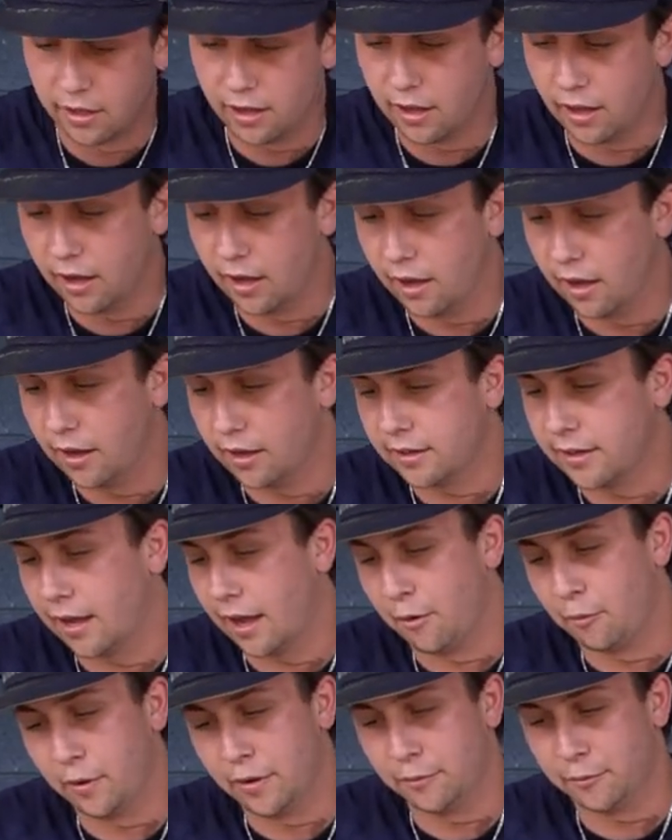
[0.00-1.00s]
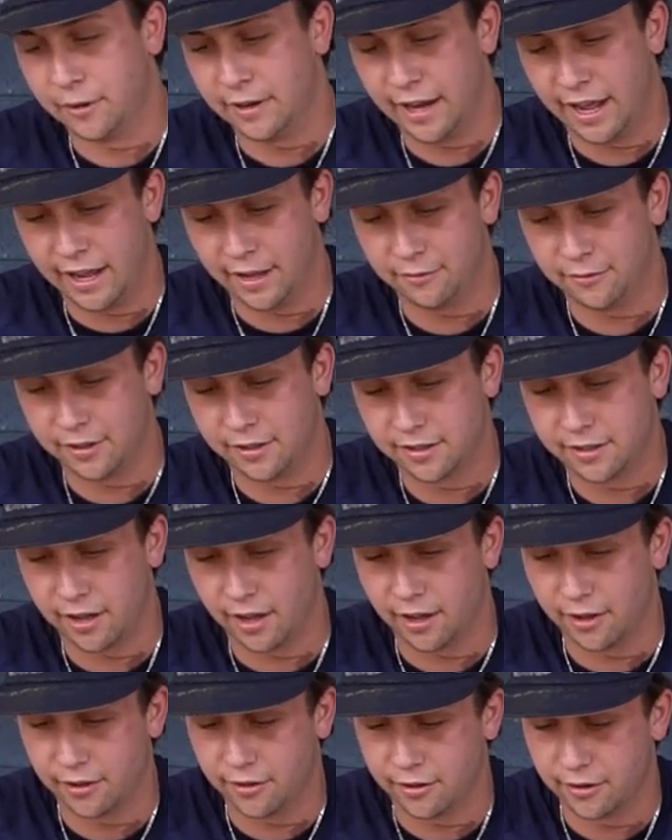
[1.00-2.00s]
I went with navy
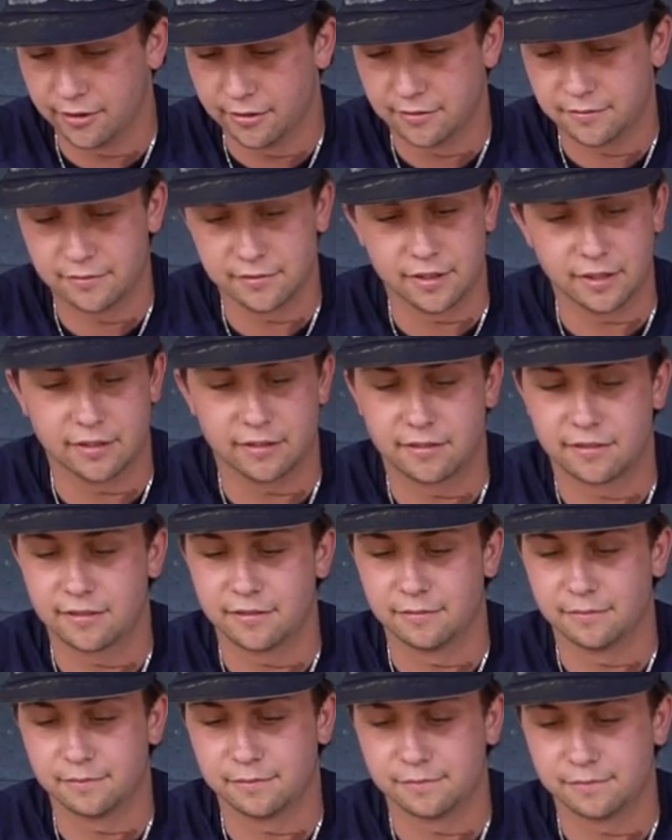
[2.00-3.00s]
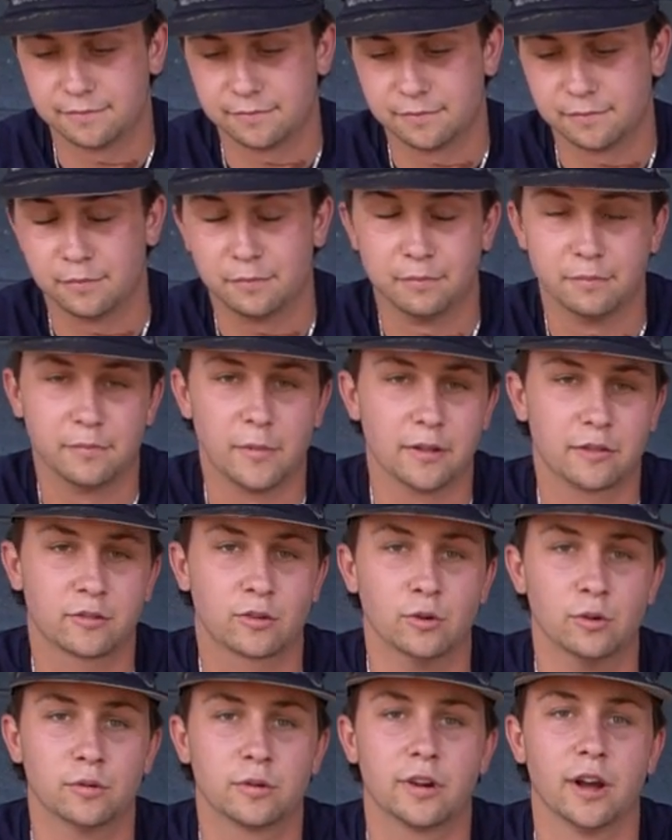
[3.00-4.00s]
color. It's
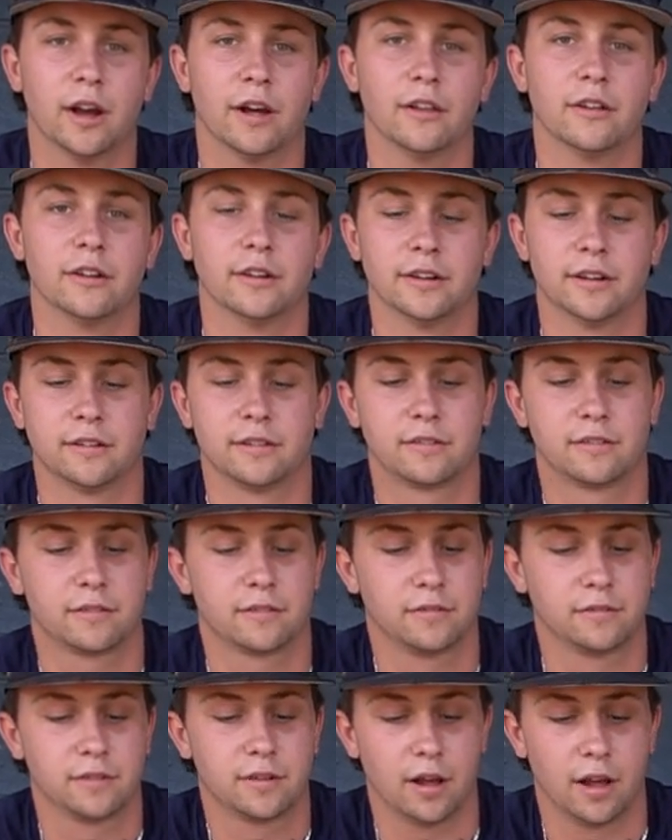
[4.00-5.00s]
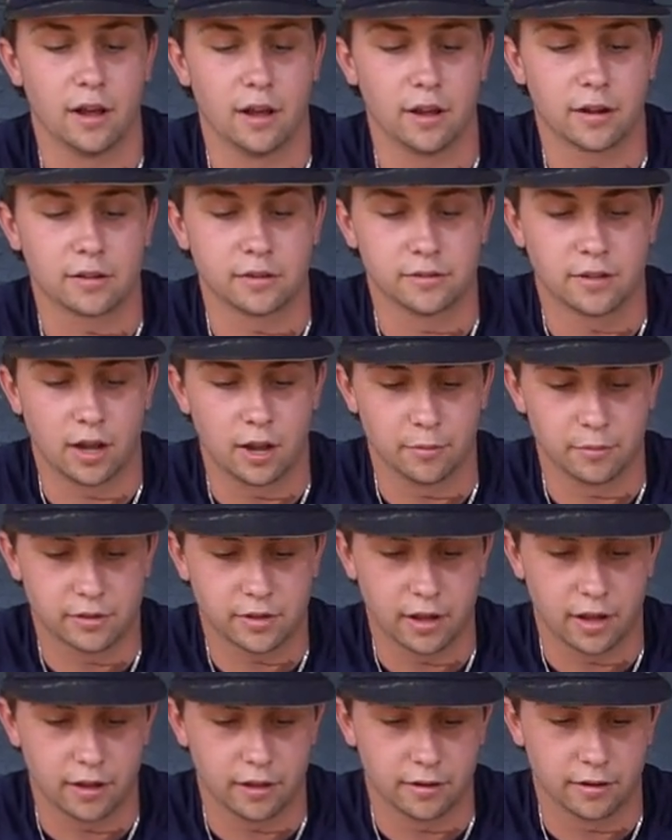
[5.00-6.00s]
school color, and it's Catawba's
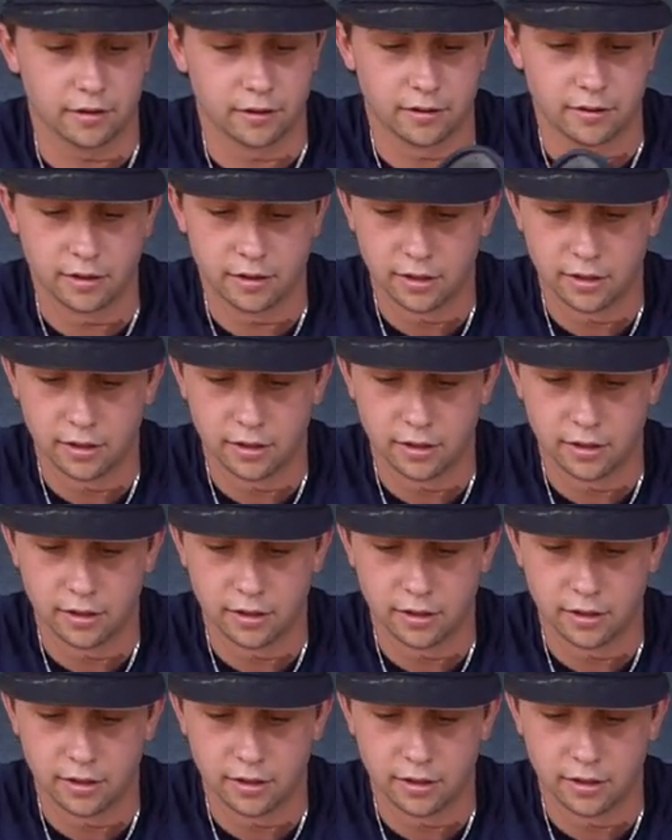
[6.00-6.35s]
color.